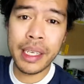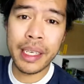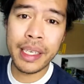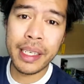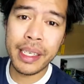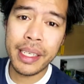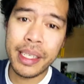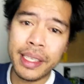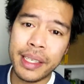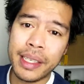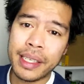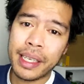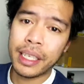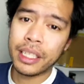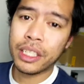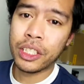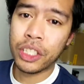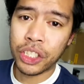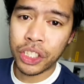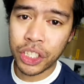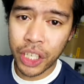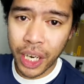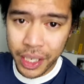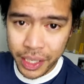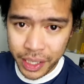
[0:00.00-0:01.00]
is
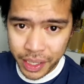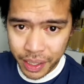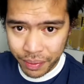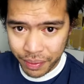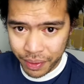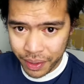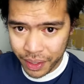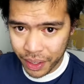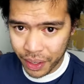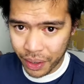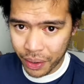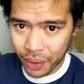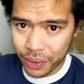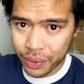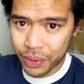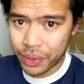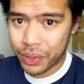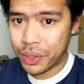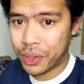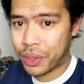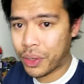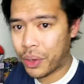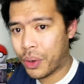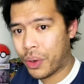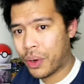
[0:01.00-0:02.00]
Jesse videos.
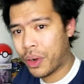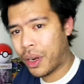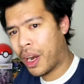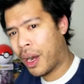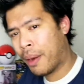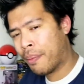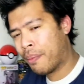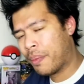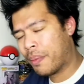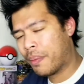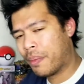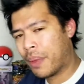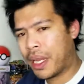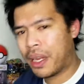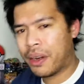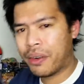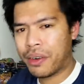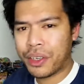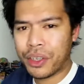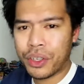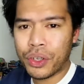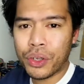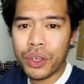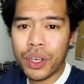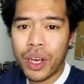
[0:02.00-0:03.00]
So I'm
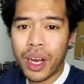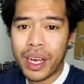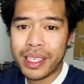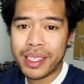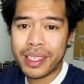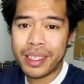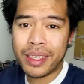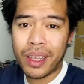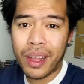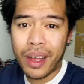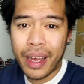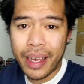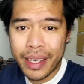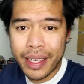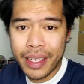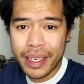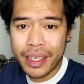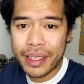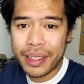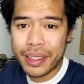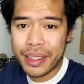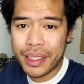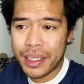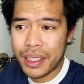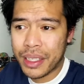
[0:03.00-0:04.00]
hearing you guys like
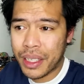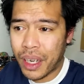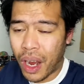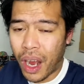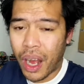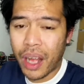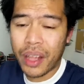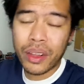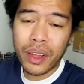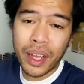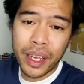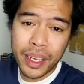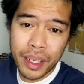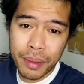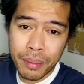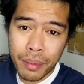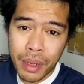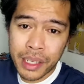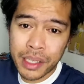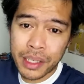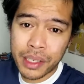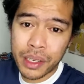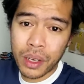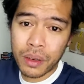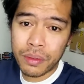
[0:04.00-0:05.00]
it. I like it
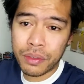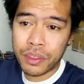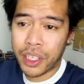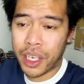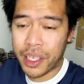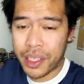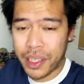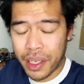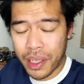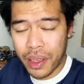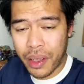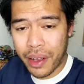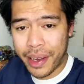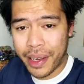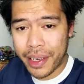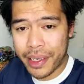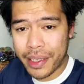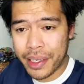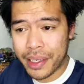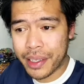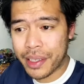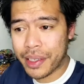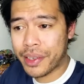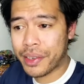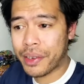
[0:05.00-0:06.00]
myself. Jesse likes
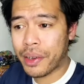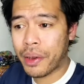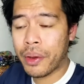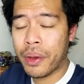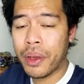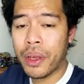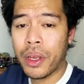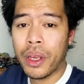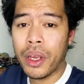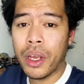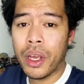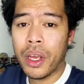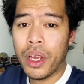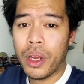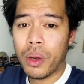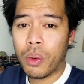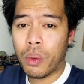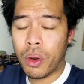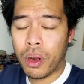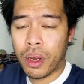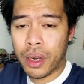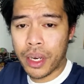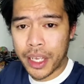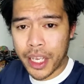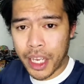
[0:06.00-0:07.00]
it. So
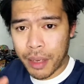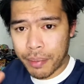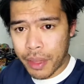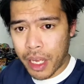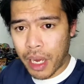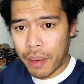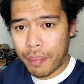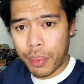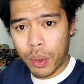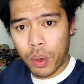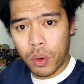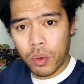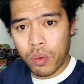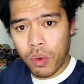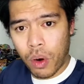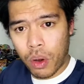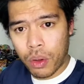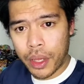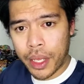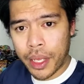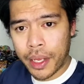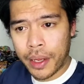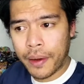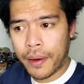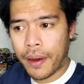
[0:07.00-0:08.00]
we're going to keep that ball
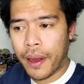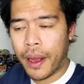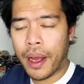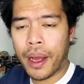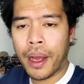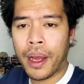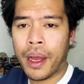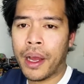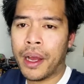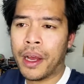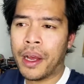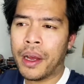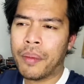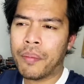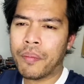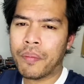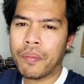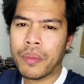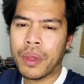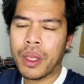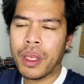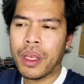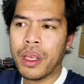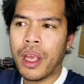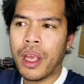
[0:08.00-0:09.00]
rolling. Um,
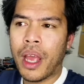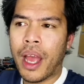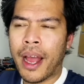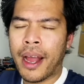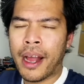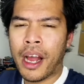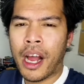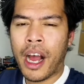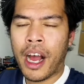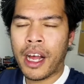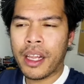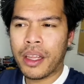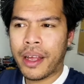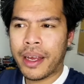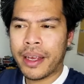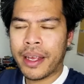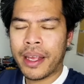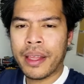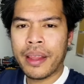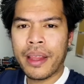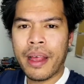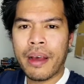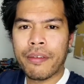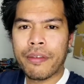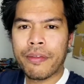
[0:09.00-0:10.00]
I, I
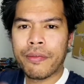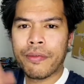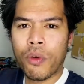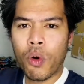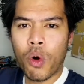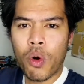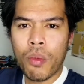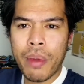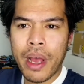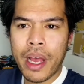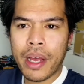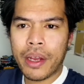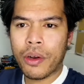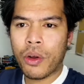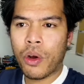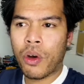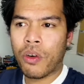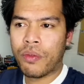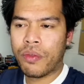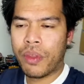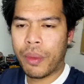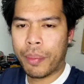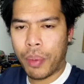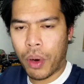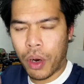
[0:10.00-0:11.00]
liking that format
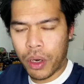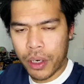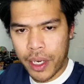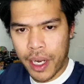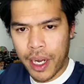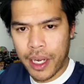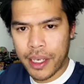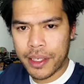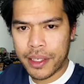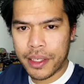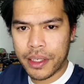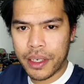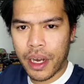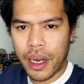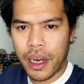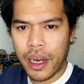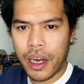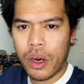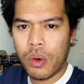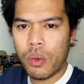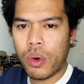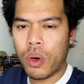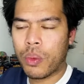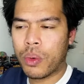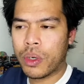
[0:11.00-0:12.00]
of the podcast
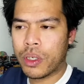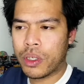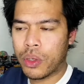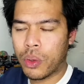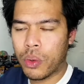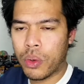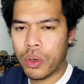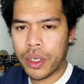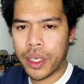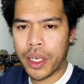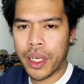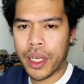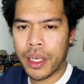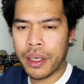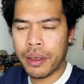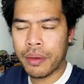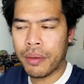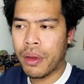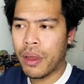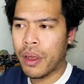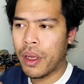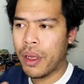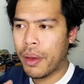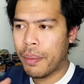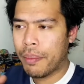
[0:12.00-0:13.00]
style where we're talking
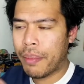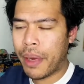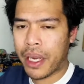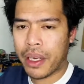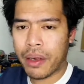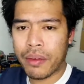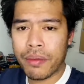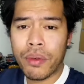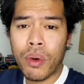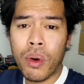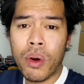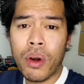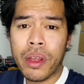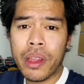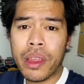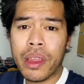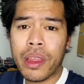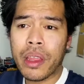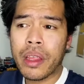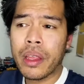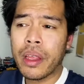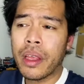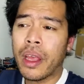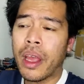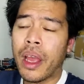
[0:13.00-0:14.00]
back and
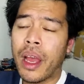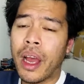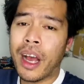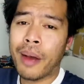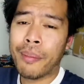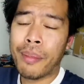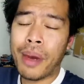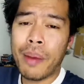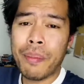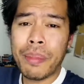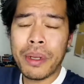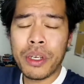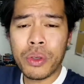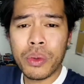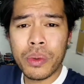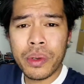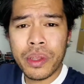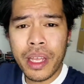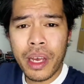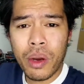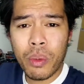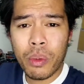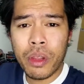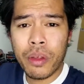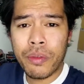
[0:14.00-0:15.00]
forth. I might be doing
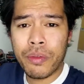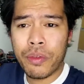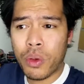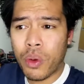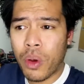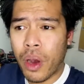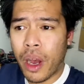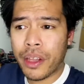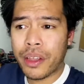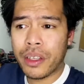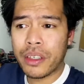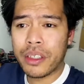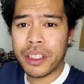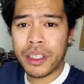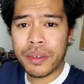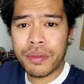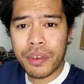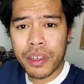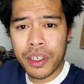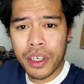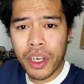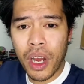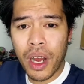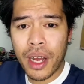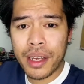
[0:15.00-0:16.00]
that with a few other
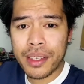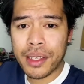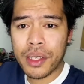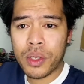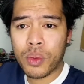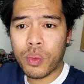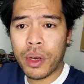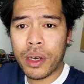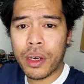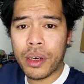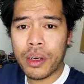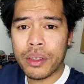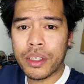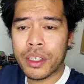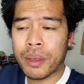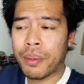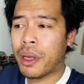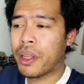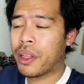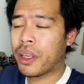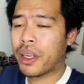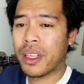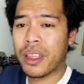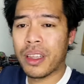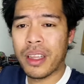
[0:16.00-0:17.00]
different guys as well, some
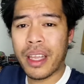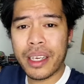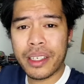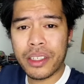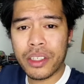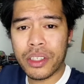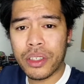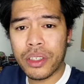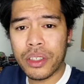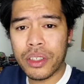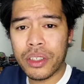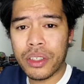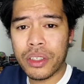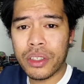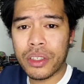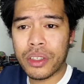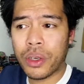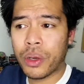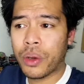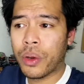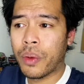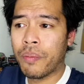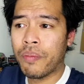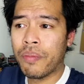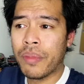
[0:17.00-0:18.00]
other collectors.
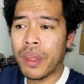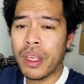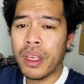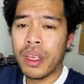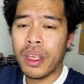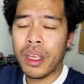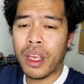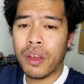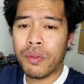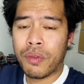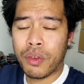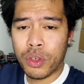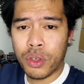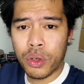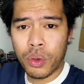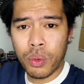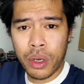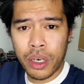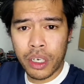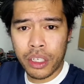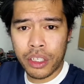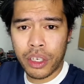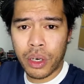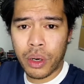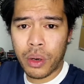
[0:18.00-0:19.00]
So if you do
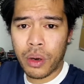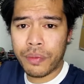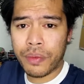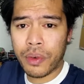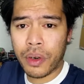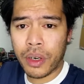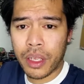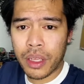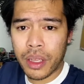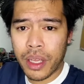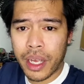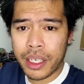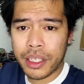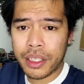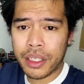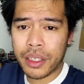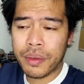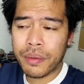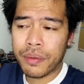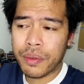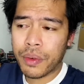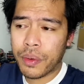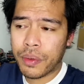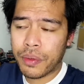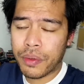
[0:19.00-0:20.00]
want to show off your collection,
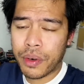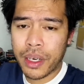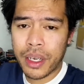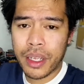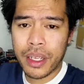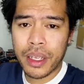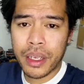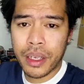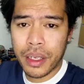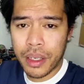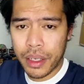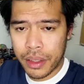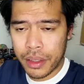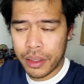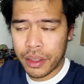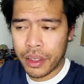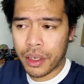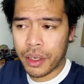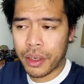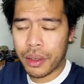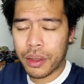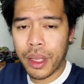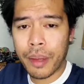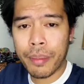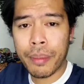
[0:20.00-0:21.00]
feel free to you
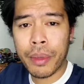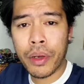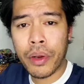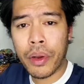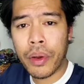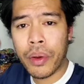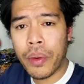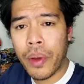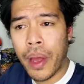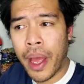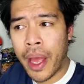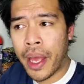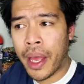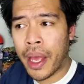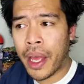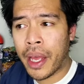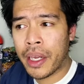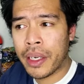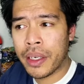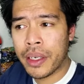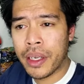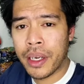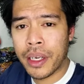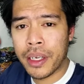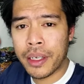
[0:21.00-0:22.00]
know let me know
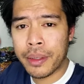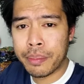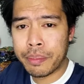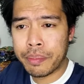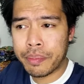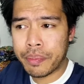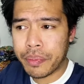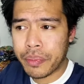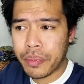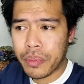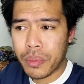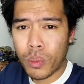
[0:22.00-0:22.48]
and um,